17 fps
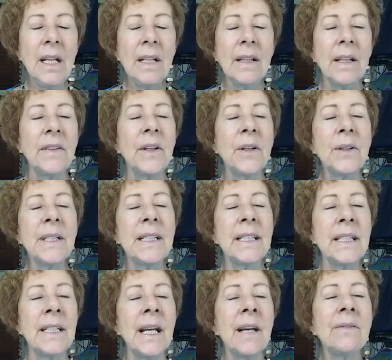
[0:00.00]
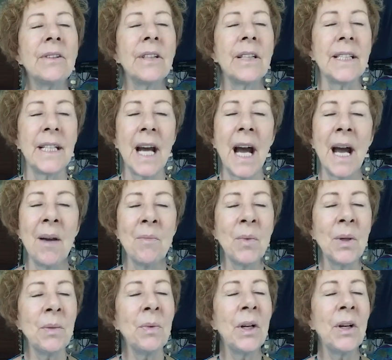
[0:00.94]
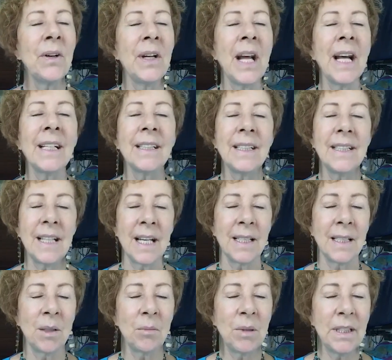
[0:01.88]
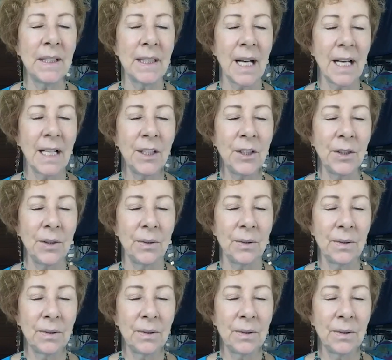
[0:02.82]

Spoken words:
that there is never a time when we are not standing beside you.